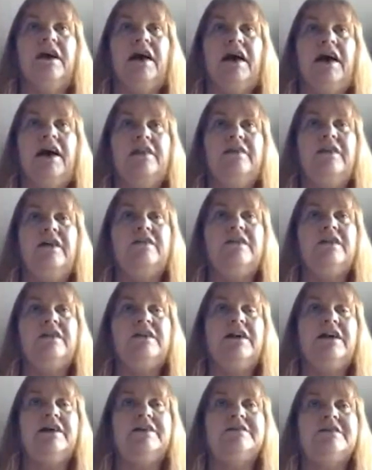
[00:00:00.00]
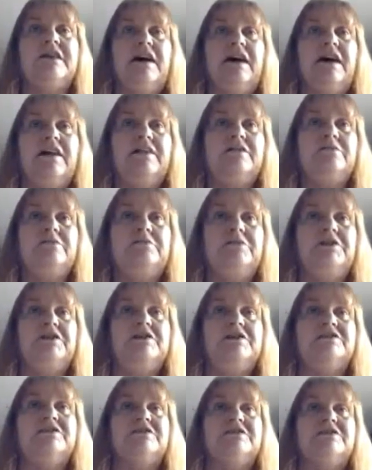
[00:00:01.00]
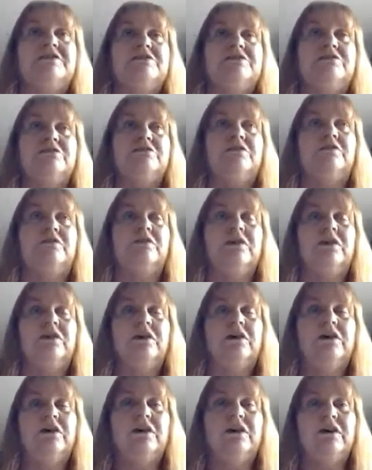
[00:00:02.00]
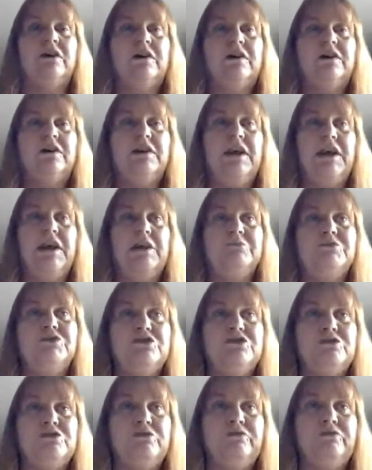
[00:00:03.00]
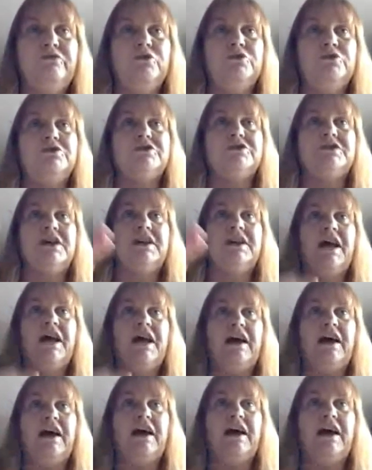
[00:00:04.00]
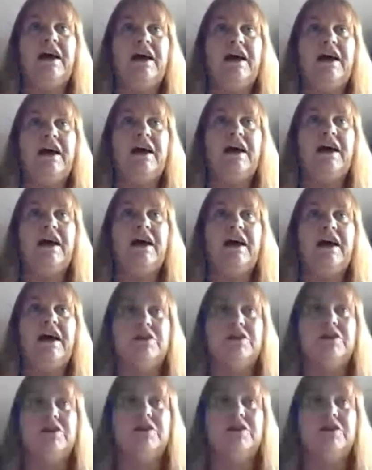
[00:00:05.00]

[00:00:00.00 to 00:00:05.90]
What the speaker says: And then the next column is to name 2 foods that have that nutrient.